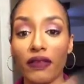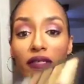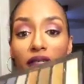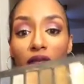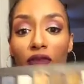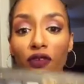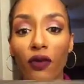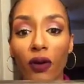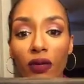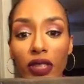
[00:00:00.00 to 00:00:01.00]
this is number
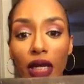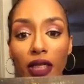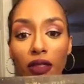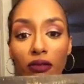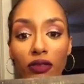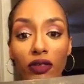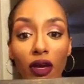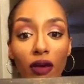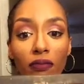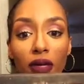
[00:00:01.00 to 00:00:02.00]
4, which I use
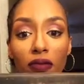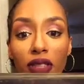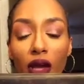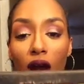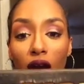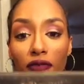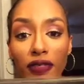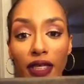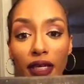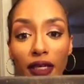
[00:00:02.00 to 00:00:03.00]
most
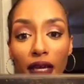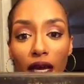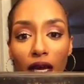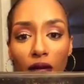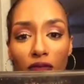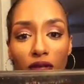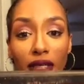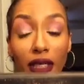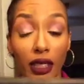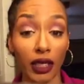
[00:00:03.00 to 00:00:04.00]
often. You can
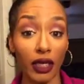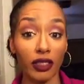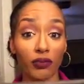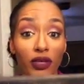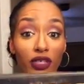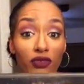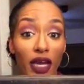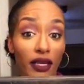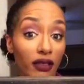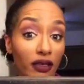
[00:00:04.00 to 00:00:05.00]
get some pretty
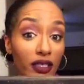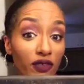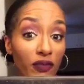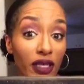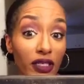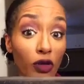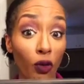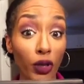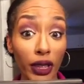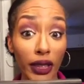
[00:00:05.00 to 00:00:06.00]
dramatic looks from this,
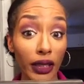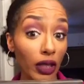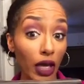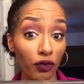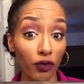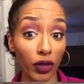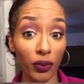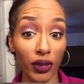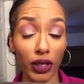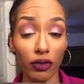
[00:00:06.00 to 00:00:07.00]
or you can get a lot of really
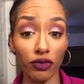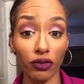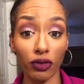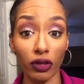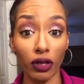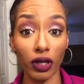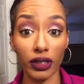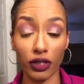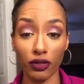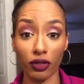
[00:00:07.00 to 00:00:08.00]
pretty neutral looks
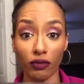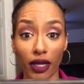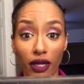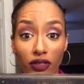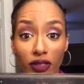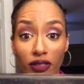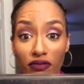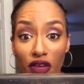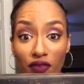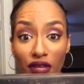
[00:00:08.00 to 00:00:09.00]
that you can wear just
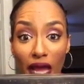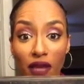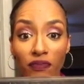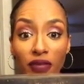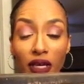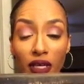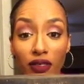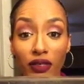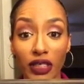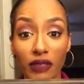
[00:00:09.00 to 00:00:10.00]
every day. So
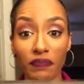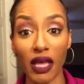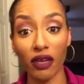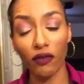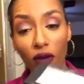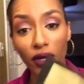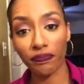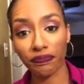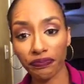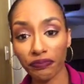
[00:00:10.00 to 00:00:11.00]
this is palette 4.
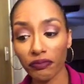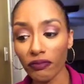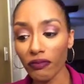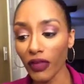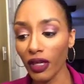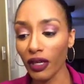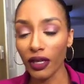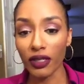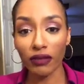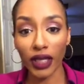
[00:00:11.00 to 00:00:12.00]

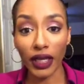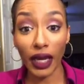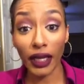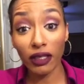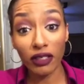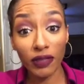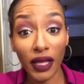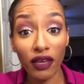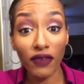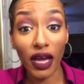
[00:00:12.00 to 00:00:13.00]
So again, I used
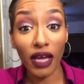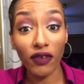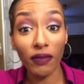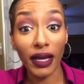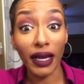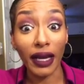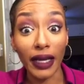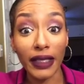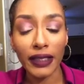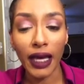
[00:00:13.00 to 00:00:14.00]
palette 5 on my
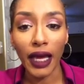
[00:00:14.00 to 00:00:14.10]
eyes.